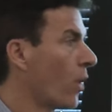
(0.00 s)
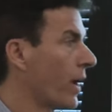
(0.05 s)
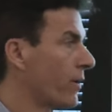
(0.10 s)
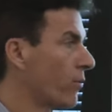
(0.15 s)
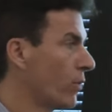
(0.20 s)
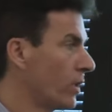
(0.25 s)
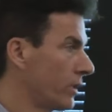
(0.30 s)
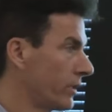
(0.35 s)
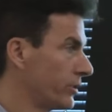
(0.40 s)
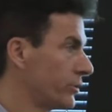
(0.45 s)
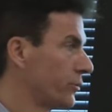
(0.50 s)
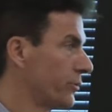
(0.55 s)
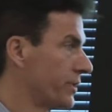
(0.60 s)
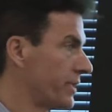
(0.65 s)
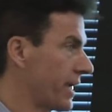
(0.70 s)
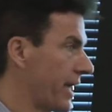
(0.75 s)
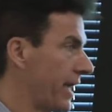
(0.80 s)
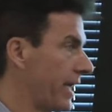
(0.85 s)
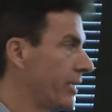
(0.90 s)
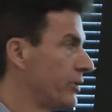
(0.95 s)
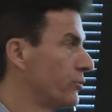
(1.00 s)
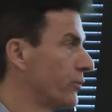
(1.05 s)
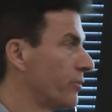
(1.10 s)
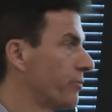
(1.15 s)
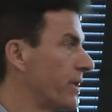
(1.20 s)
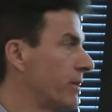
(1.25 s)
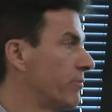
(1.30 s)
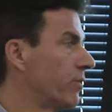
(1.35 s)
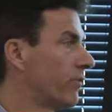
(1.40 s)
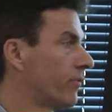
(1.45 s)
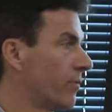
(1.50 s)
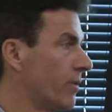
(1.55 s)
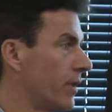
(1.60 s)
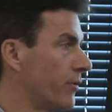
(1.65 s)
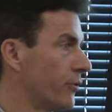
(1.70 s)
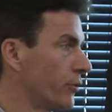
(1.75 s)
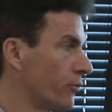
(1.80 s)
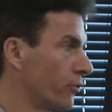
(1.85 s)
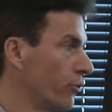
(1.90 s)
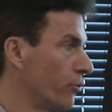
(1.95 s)
quite willing to engage with people from
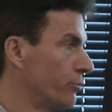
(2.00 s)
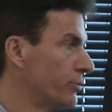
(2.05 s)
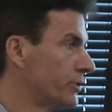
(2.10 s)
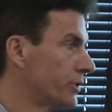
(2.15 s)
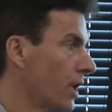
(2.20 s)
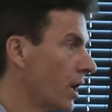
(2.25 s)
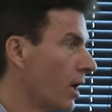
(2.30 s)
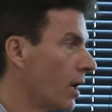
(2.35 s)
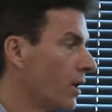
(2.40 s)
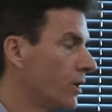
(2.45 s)
other groups.